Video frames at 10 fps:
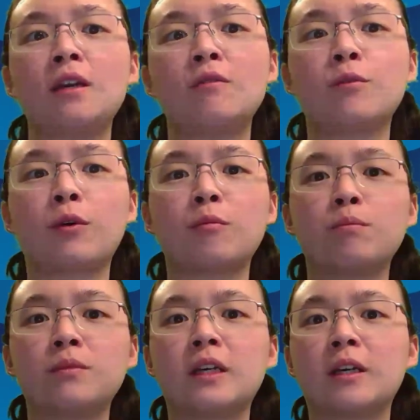for
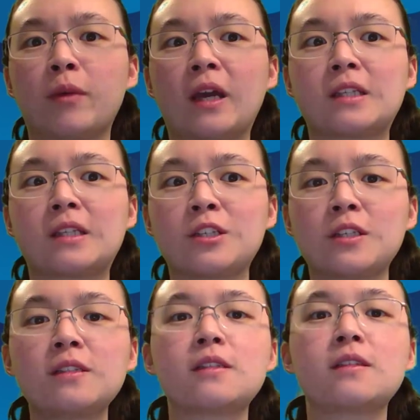the combined
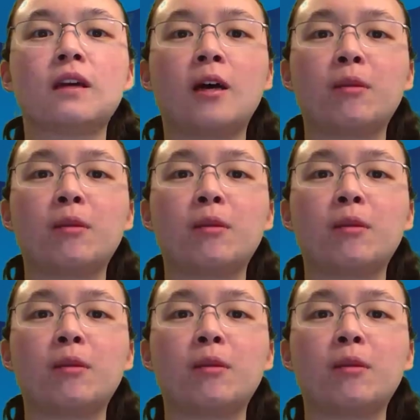sections,